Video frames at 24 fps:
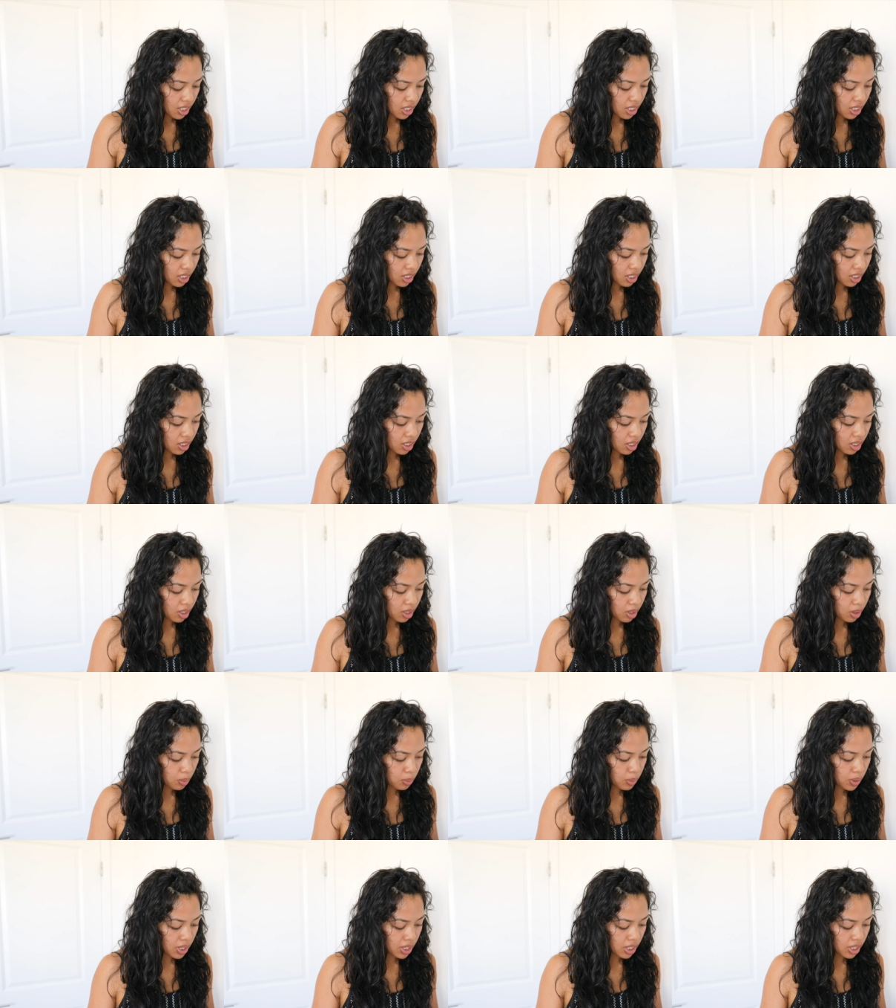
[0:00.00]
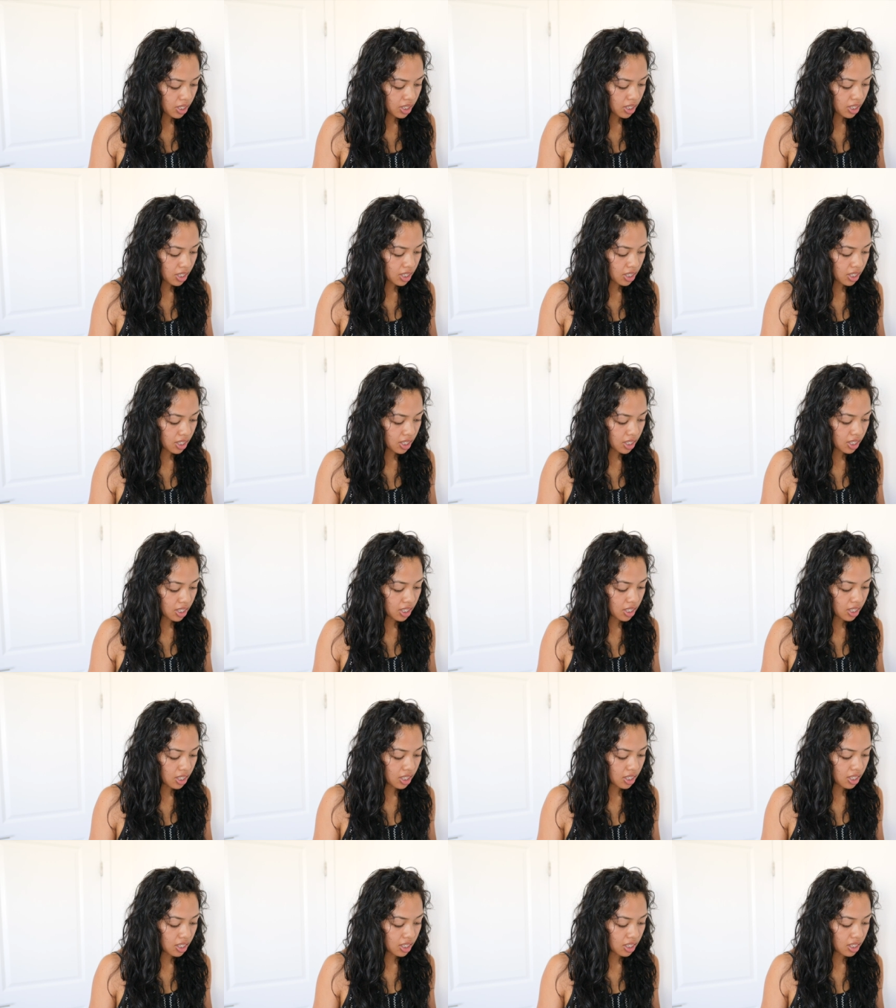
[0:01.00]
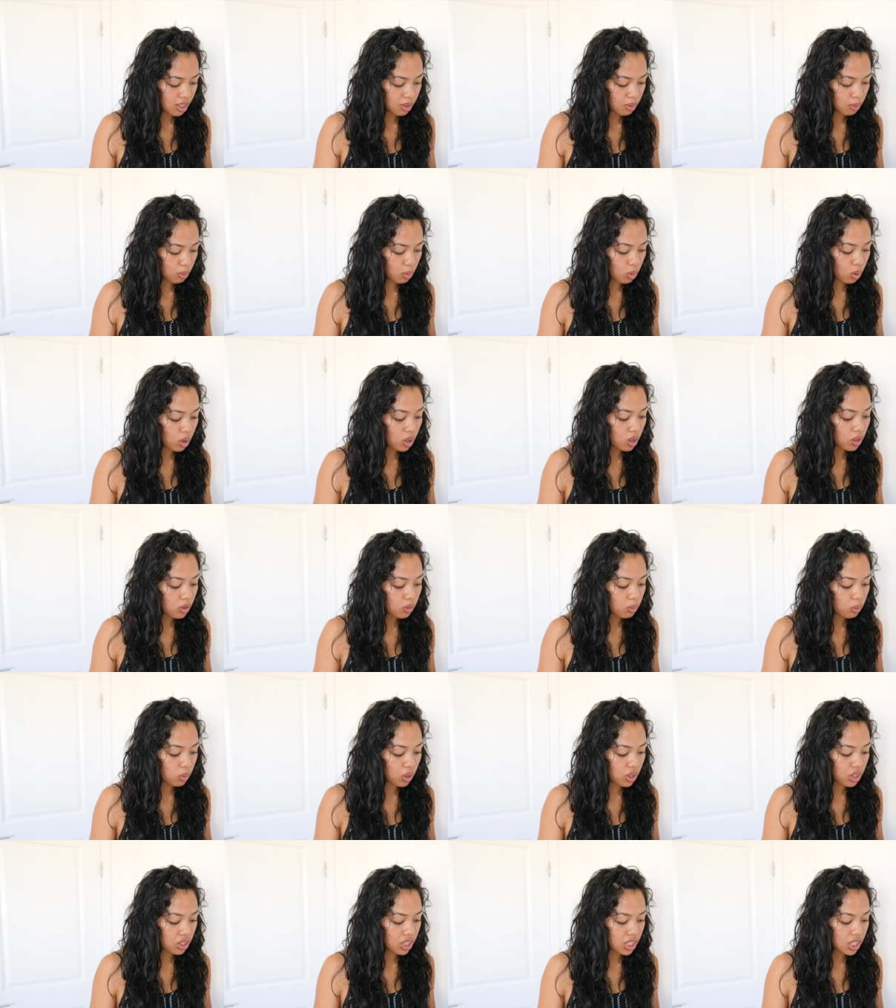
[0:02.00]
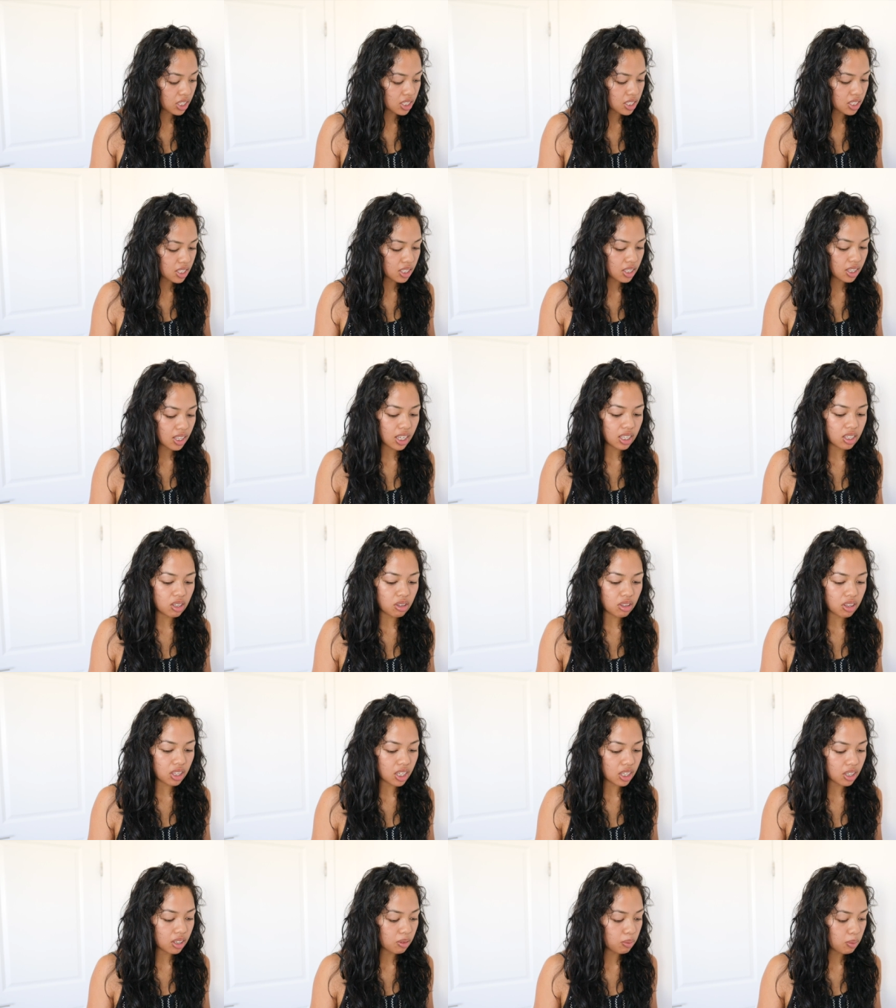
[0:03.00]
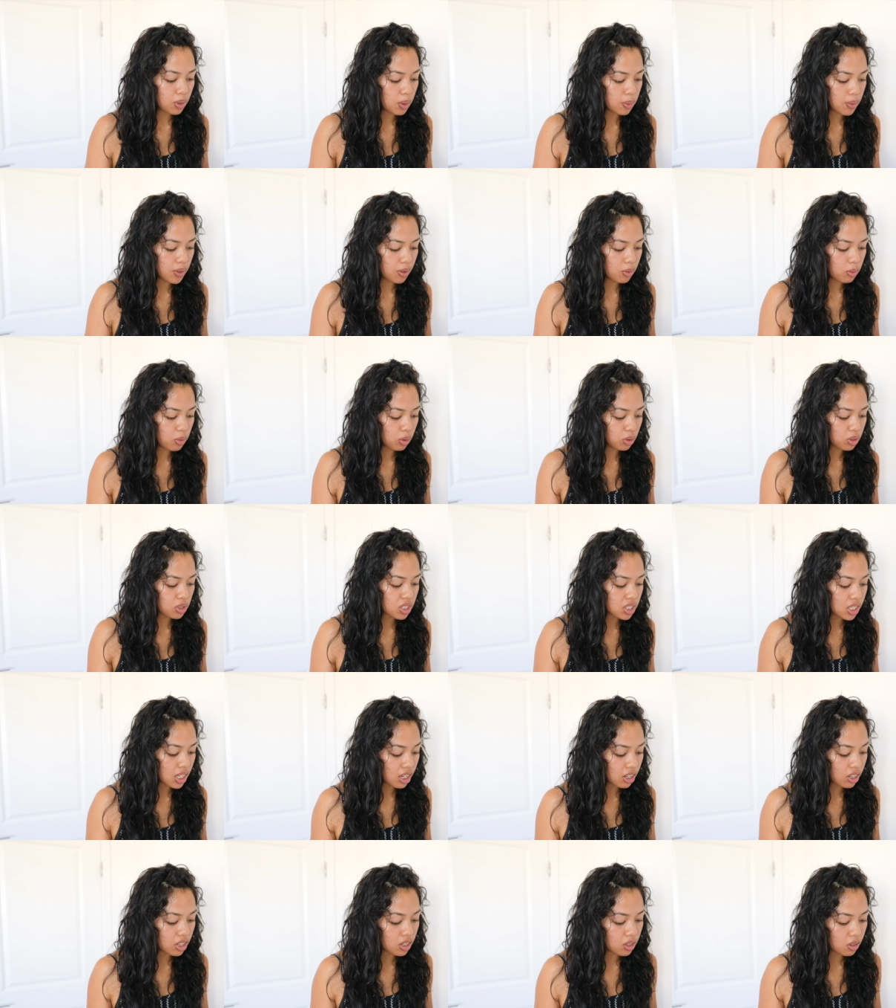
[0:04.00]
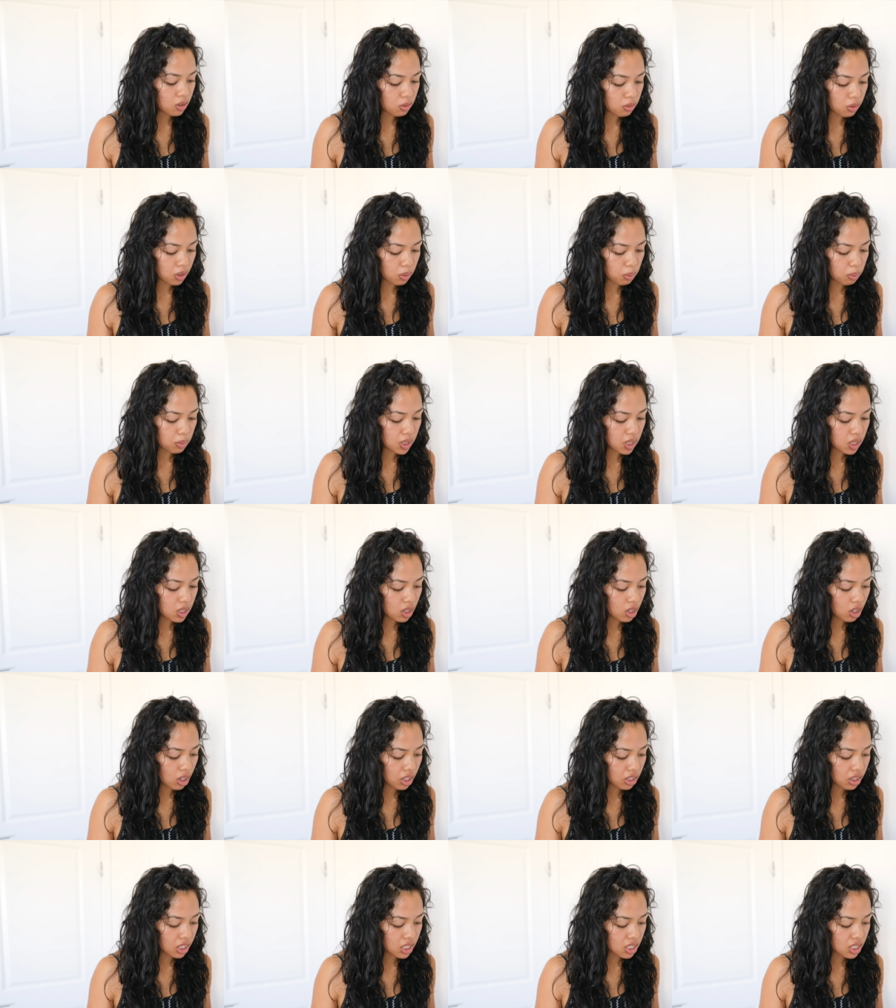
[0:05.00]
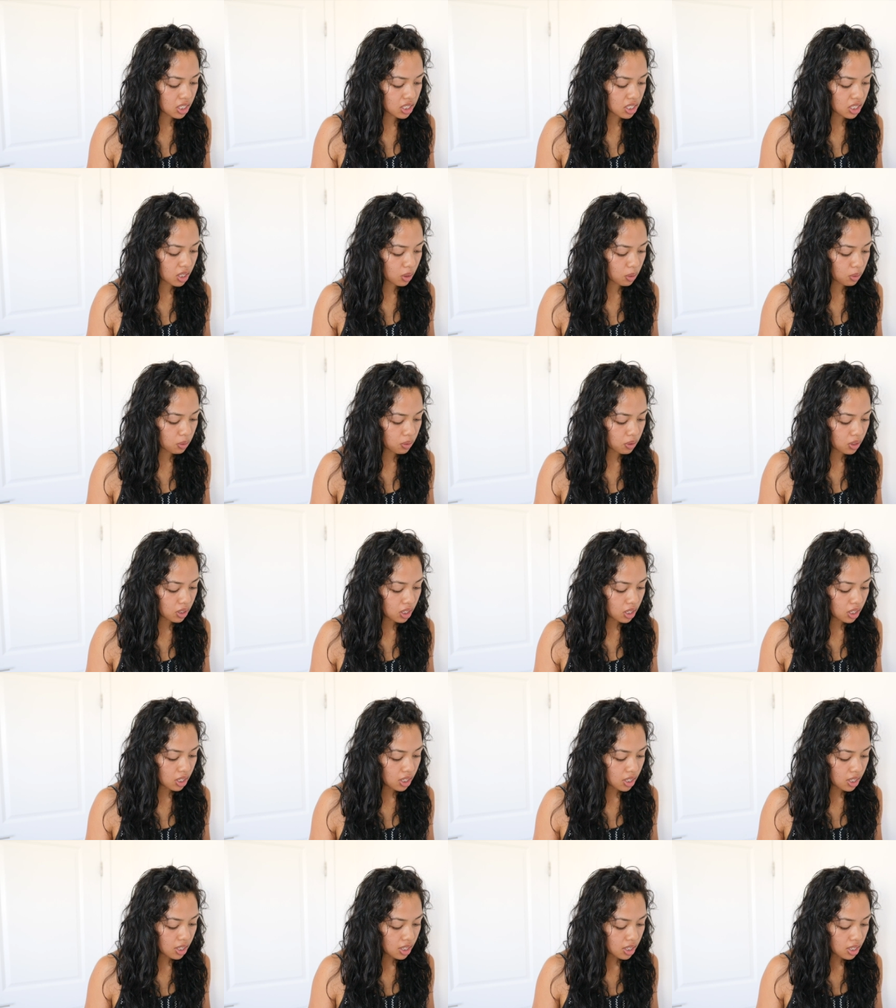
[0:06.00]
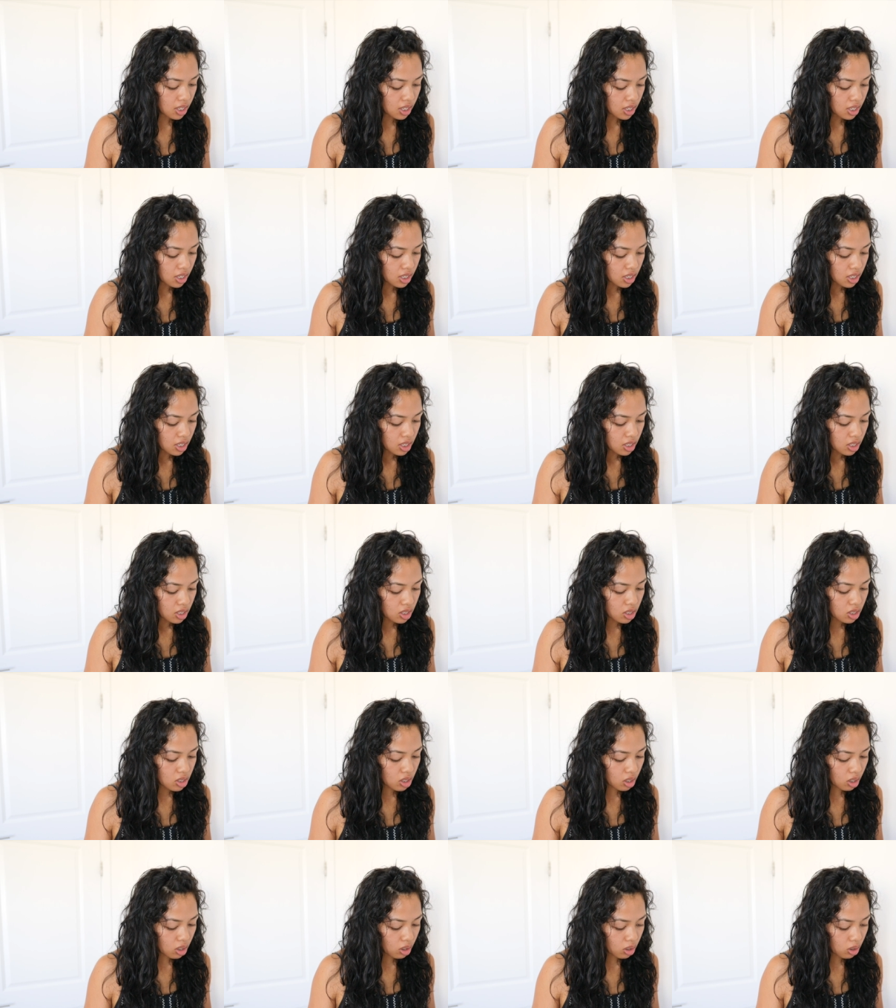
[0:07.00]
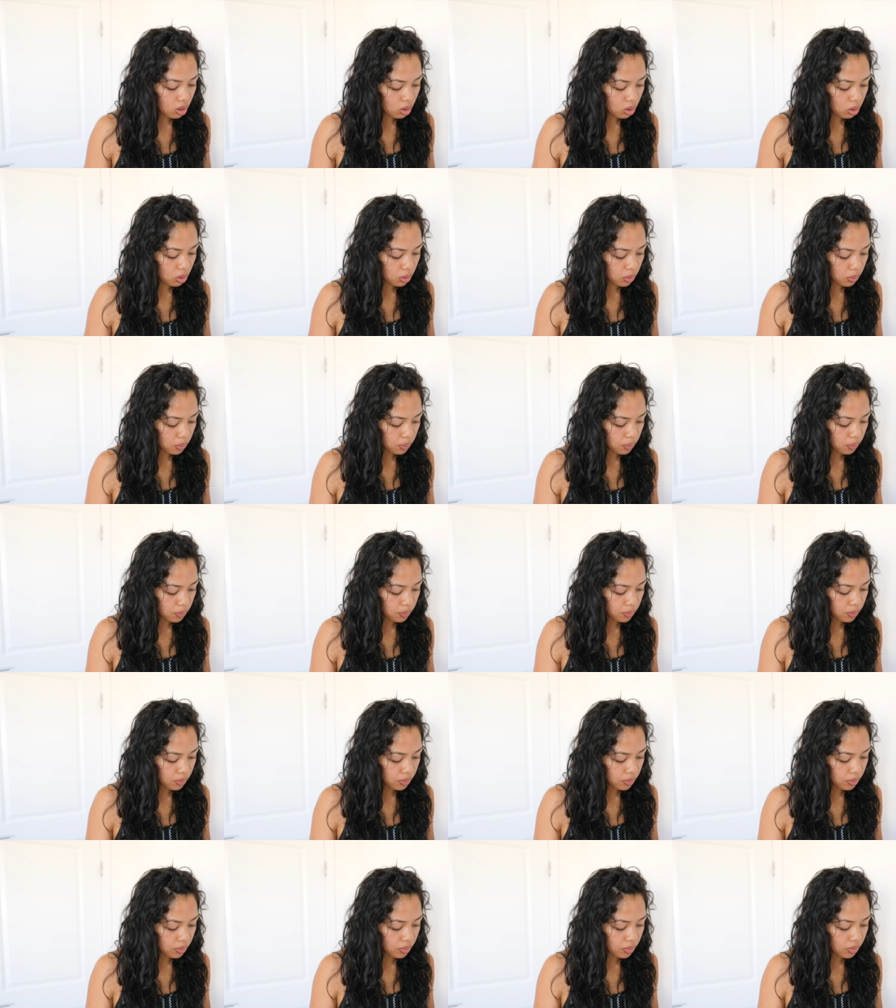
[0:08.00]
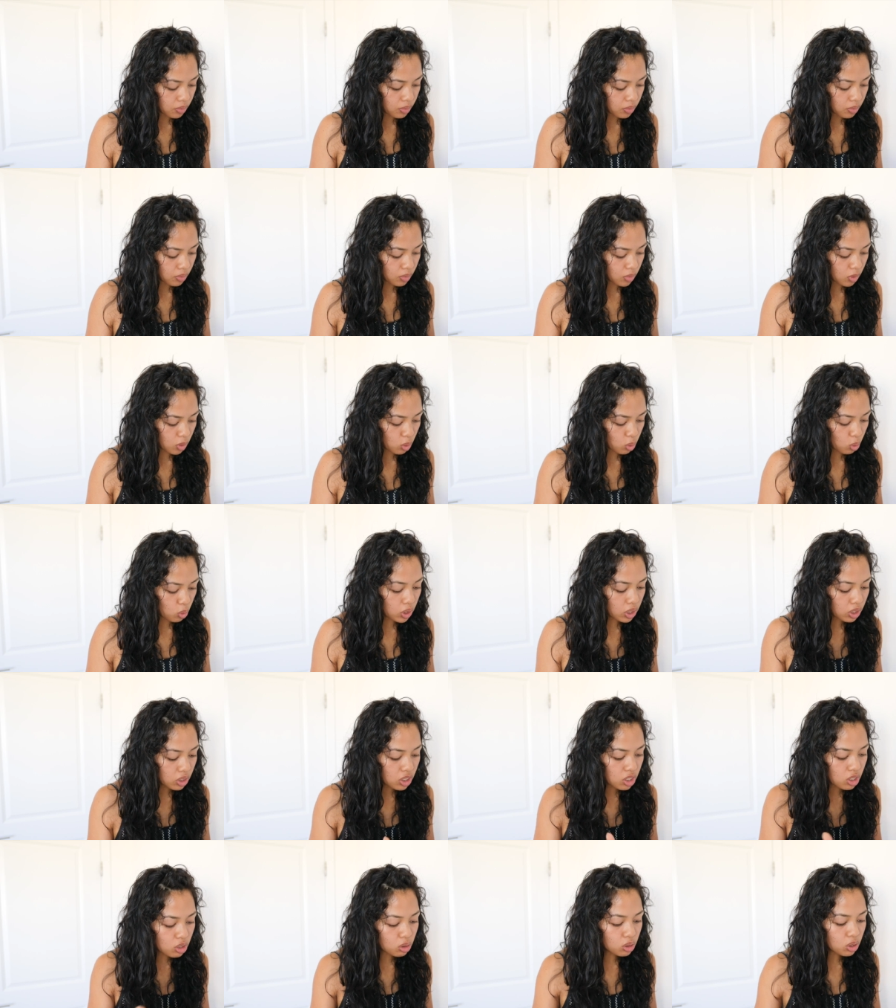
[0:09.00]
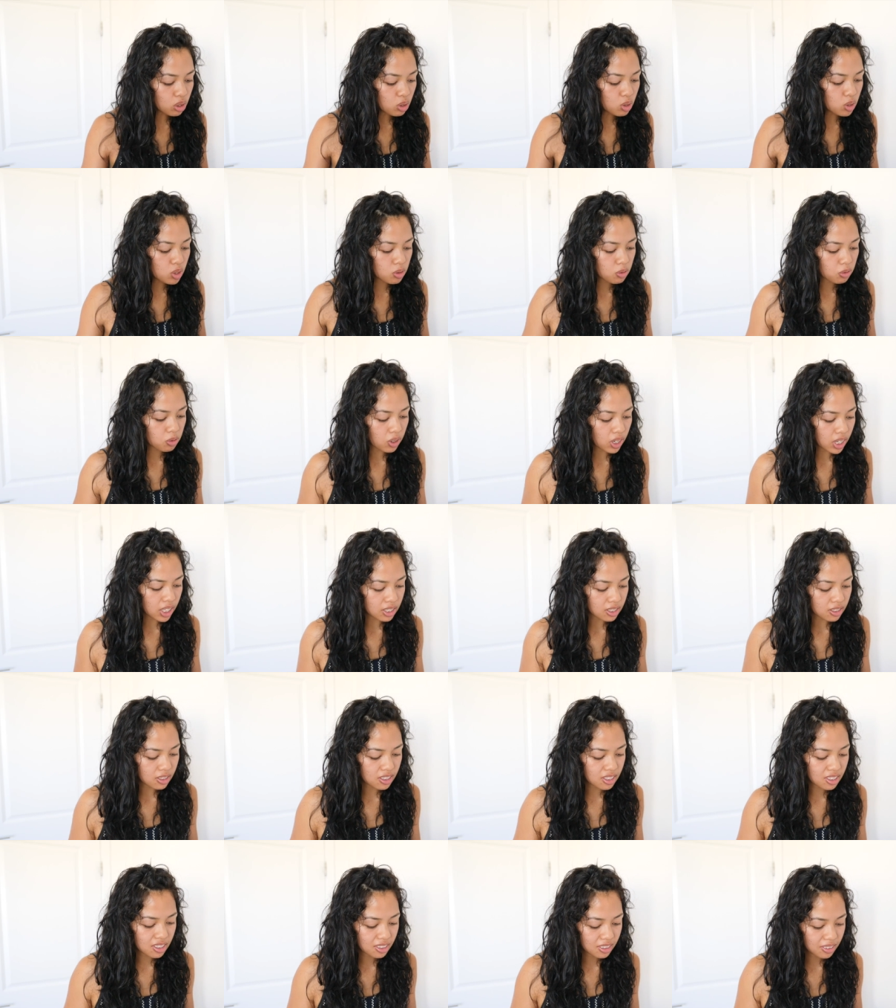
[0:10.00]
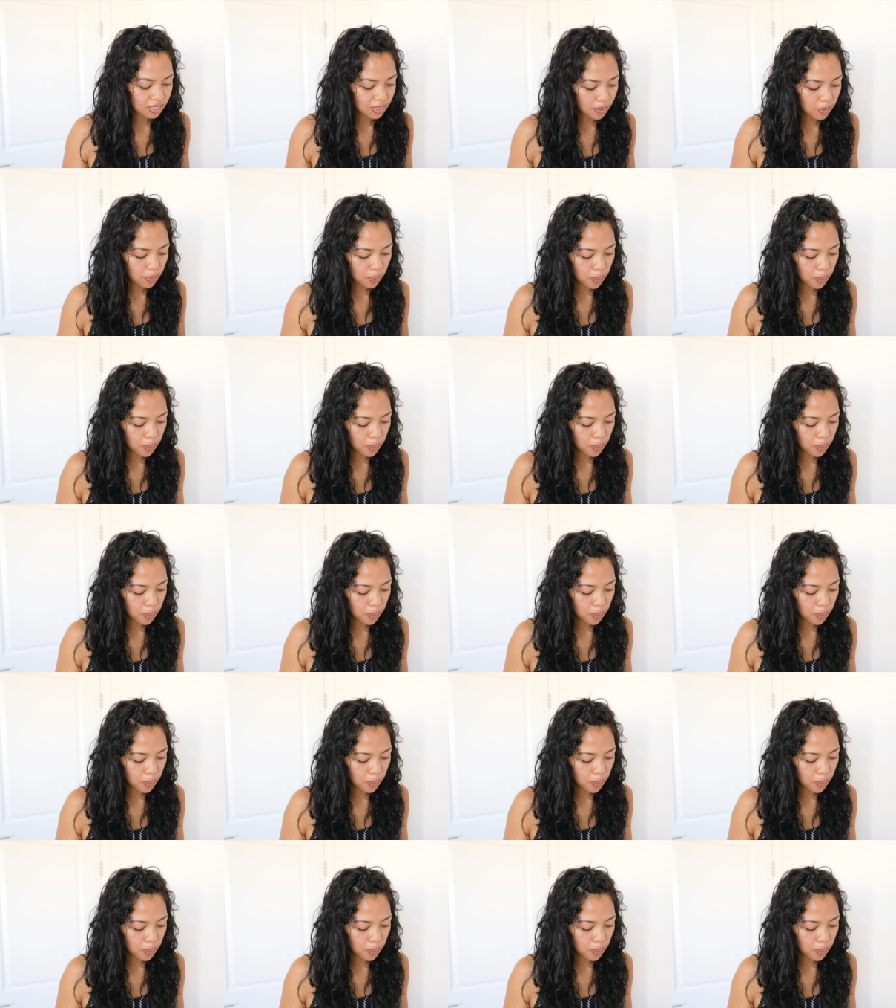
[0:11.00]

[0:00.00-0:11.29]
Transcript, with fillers: Um... More, more things that you think maybe will scare you from being your authentic self. So, will you lose friends